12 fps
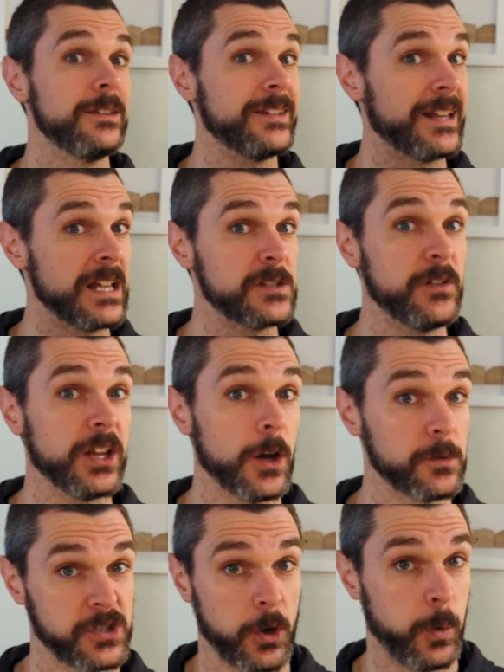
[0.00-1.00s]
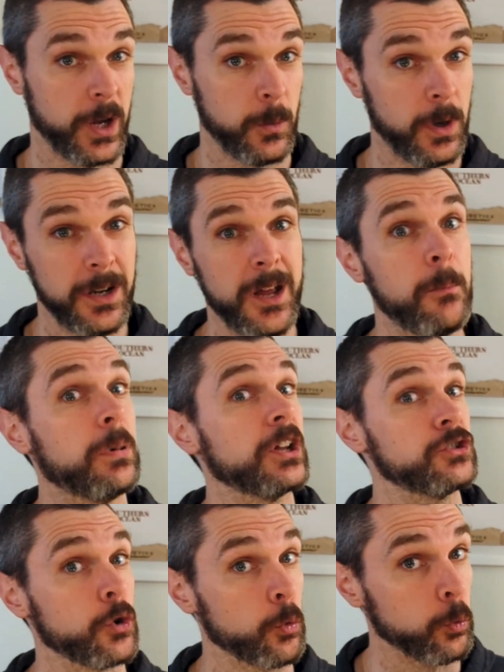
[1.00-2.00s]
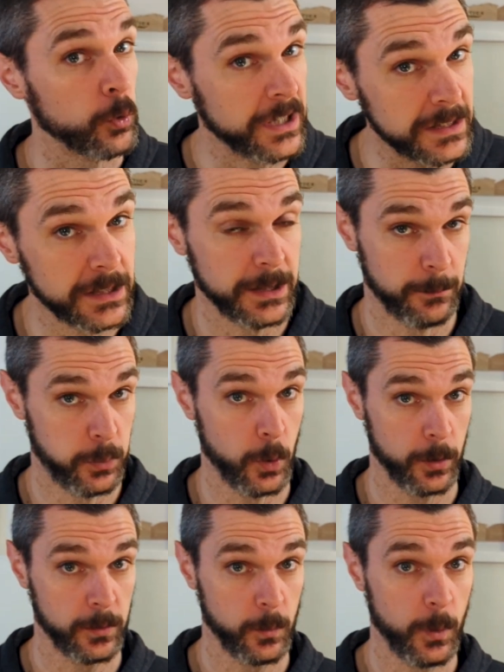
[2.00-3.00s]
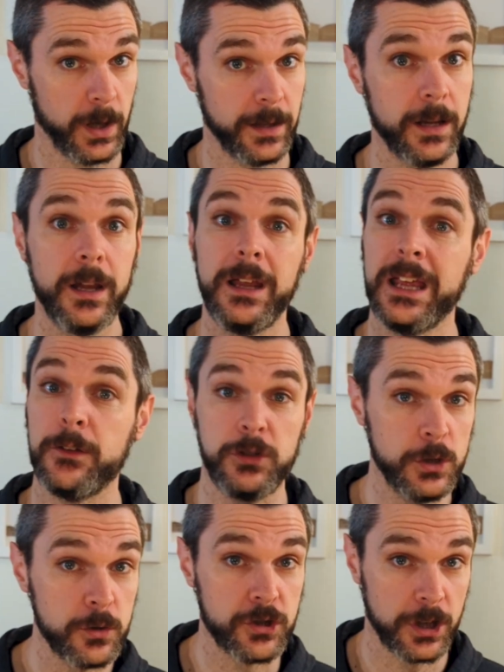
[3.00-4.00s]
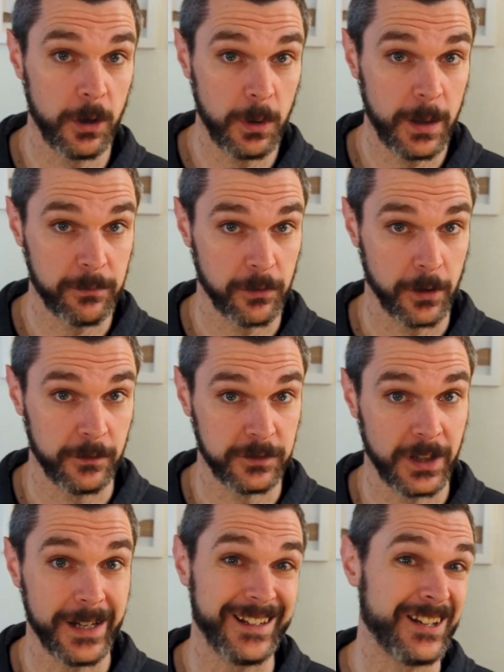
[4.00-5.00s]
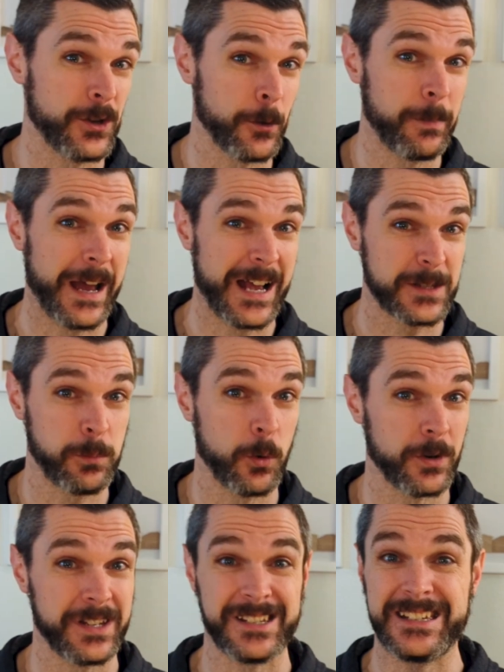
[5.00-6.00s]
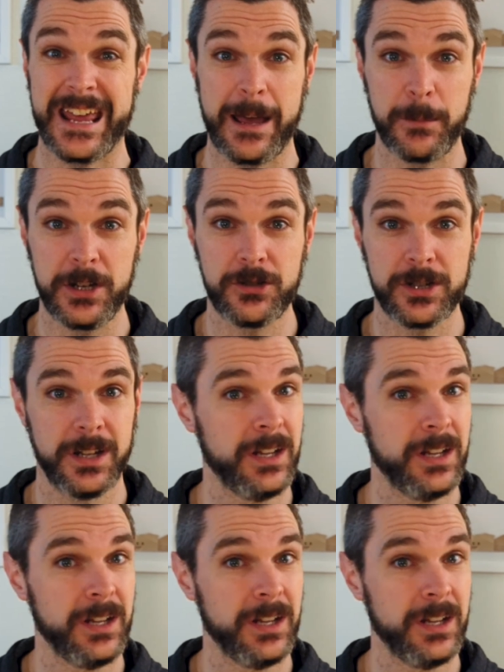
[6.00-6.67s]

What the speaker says: Today's video is a quick one, but it's a really important one. If you show up for a flight and your passport is damaged,